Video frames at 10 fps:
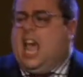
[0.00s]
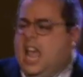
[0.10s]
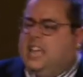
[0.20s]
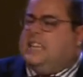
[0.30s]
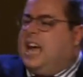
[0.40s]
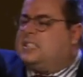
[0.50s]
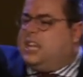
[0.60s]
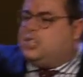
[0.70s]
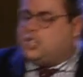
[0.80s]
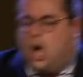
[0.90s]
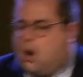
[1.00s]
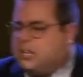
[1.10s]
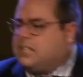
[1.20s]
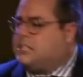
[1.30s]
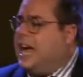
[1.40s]
he's acting so
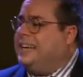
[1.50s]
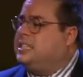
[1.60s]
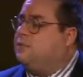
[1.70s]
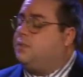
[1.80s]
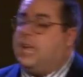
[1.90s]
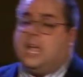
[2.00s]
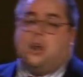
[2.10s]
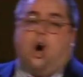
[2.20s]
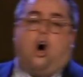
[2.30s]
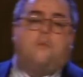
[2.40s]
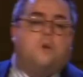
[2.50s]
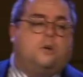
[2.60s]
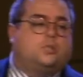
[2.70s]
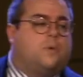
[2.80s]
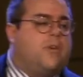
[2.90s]
decisively and
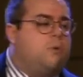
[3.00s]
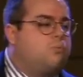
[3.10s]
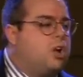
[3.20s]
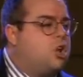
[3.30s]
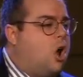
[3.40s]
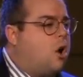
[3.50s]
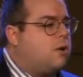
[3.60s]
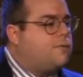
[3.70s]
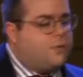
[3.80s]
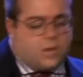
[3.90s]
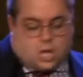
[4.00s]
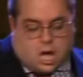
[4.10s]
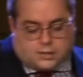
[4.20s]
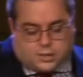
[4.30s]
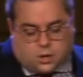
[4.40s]
almost without regard for the
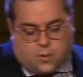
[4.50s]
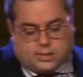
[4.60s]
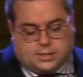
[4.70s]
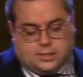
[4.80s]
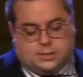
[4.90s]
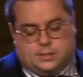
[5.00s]
consequences.